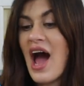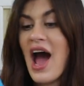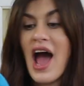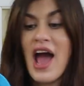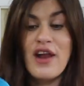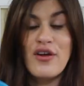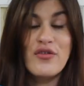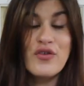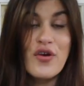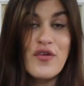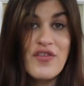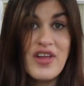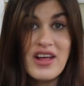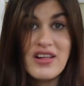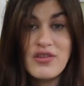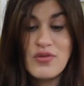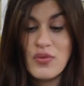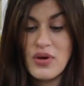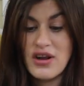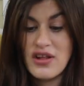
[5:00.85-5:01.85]
I don't know if
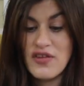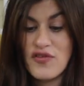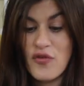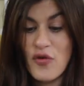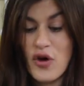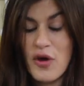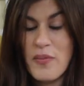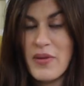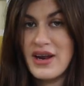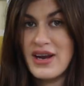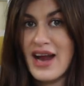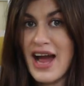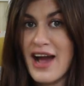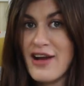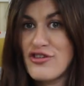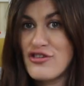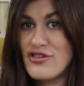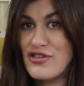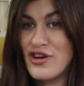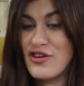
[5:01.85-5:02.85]
that's what it's for, but it
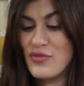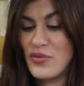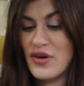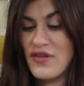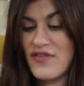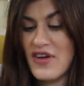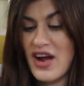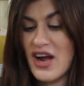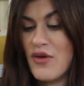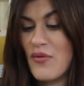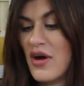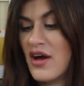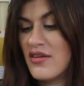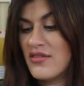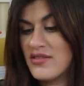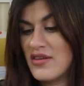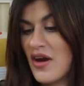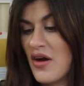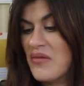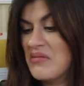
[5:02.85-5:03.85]
actually does work very well,
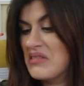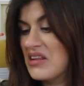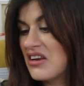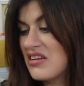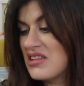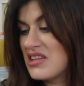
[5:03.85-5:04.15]
so little